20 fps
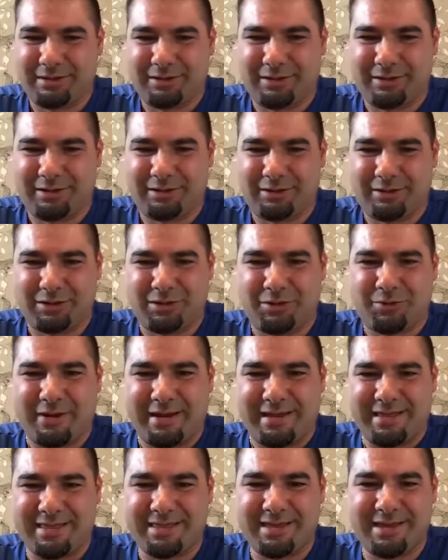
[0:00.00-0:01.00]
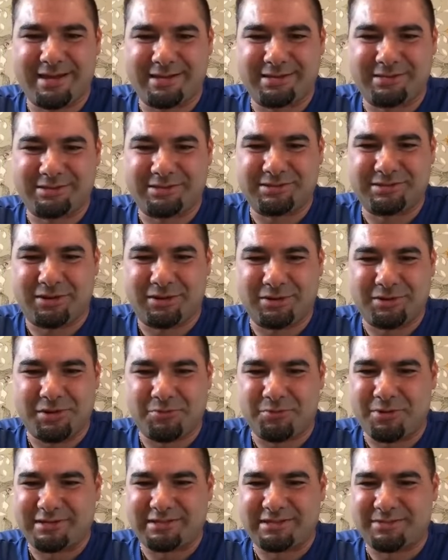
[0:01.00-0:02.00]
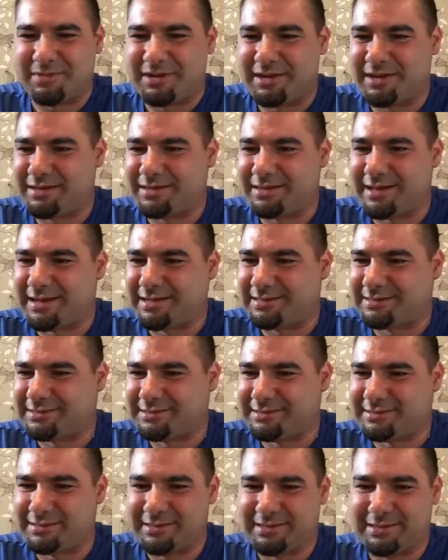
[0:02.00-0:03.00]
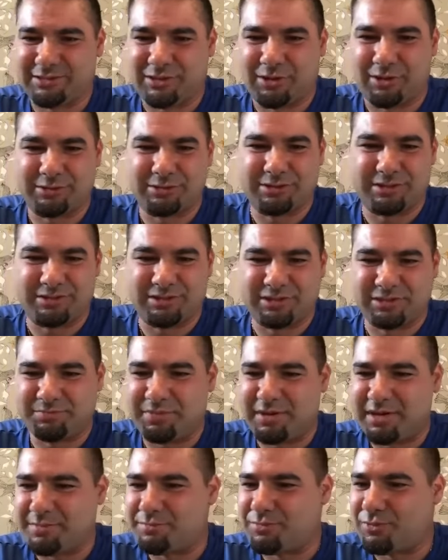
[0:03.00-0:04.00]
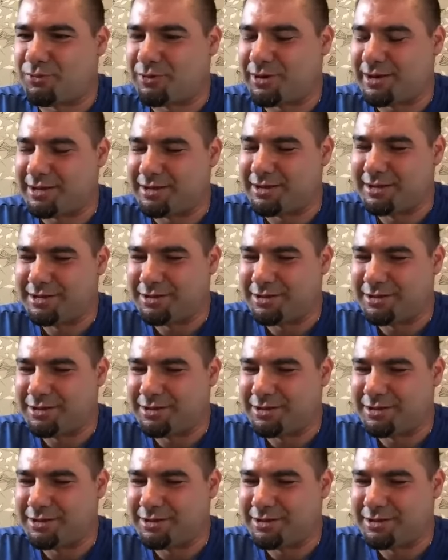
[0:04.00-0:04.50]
a lot of great things on your resume that it's hard to just pinpoint